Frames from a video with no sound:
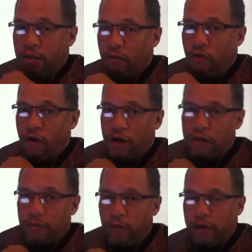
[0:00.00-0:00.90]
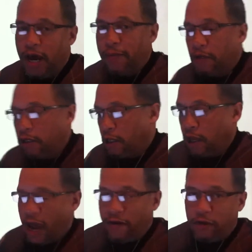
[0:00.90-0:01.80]
The ward is
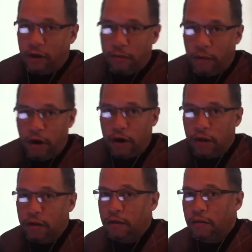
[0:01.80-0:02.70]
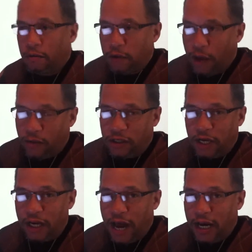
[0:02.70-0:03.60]
predominantly African American. I would
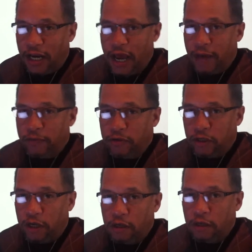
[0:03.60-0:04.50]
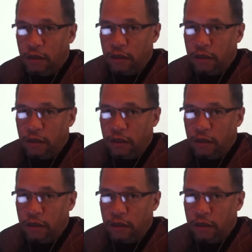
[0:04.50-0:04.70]
say 99%.